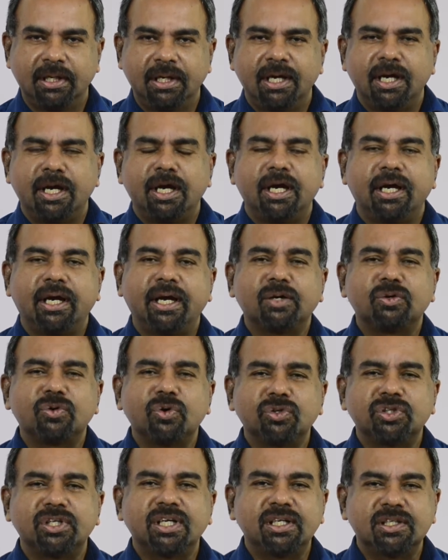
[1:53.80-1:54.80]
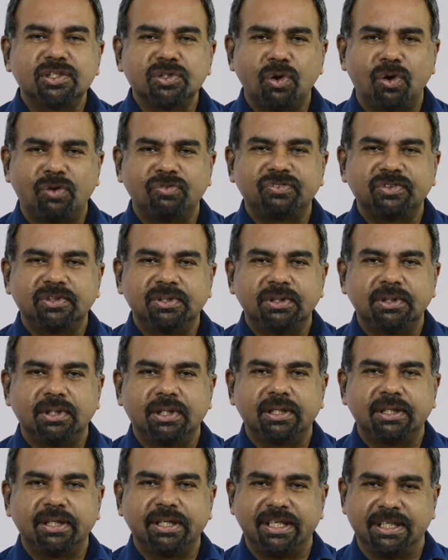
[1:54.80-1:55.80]
A Gothic novel
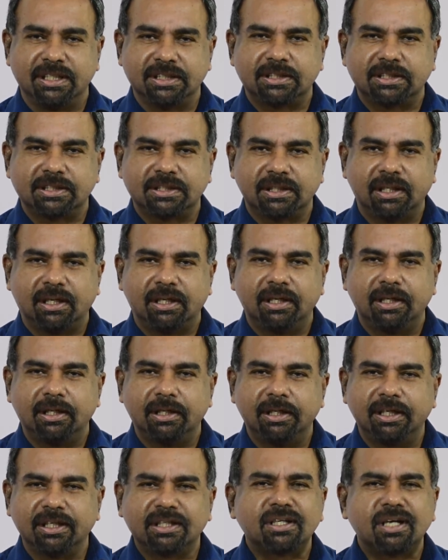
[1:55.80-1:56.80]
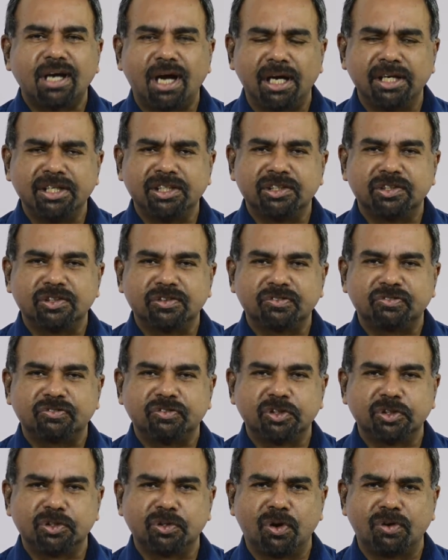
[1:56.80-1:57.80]
is a kind of
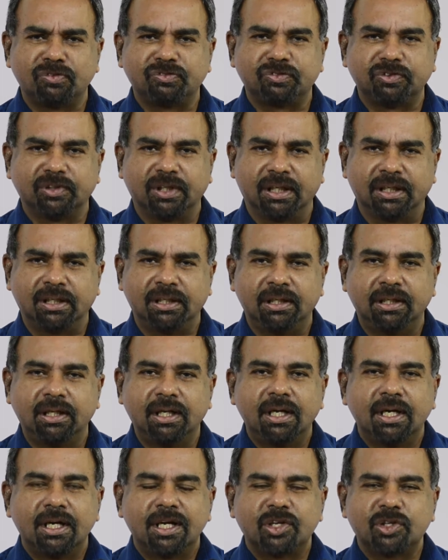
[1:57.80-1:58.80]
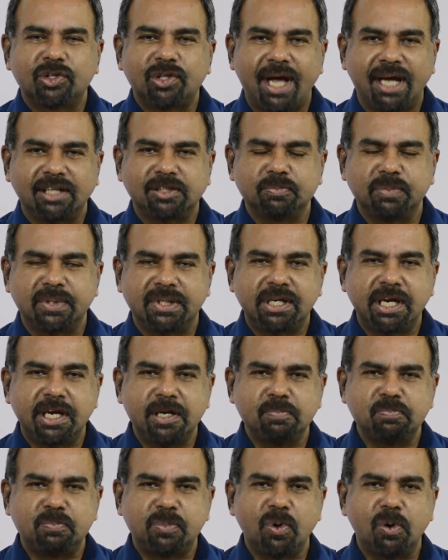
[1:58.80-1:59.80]
novel that
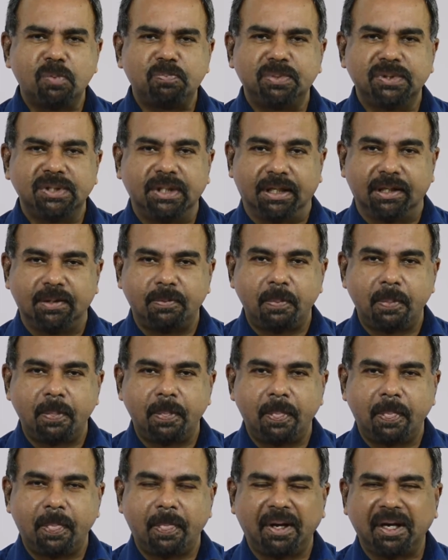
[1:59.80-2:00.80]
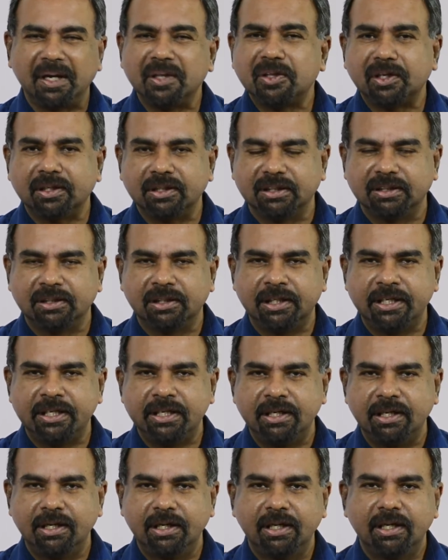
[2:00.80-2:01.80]
became popular in the early
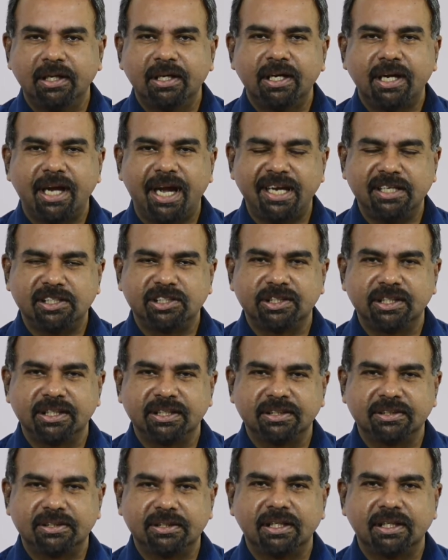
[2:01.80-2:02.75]
18th